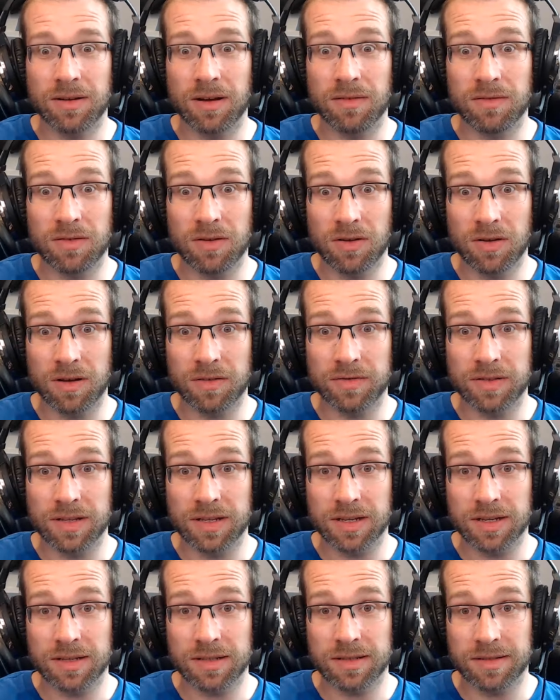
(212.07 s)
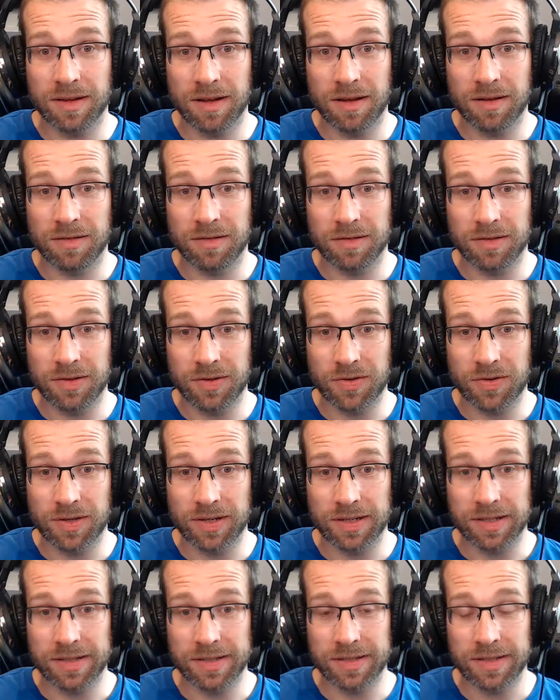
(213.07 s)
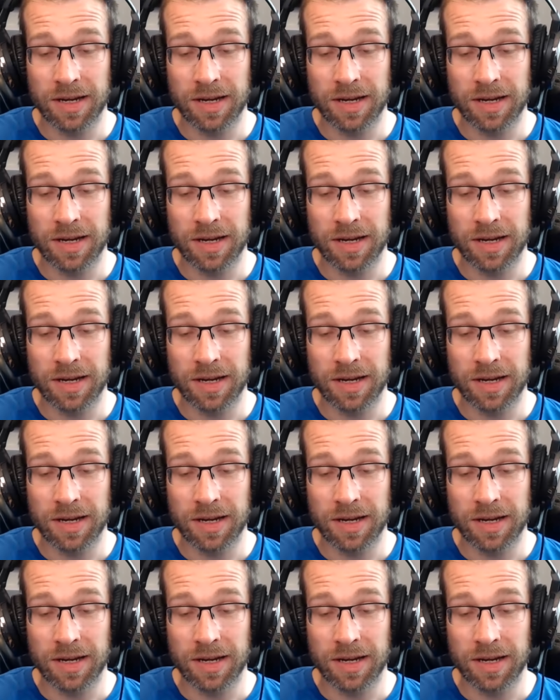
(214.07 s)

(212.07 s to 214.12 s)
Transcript: a lot of the external noise.